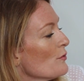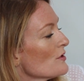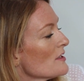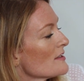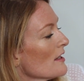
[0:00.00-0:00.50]
you
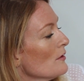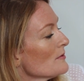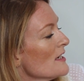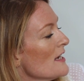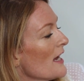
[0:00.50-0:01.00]
want to
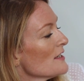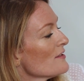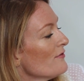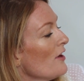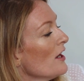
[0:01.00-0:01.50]
sculpt and
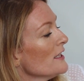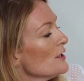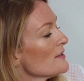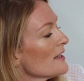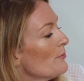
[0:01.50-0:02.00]
define
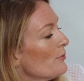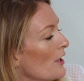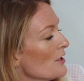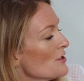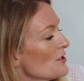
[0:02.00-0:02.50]
using a
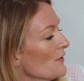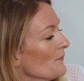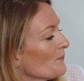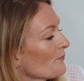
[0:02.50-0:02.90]
brush.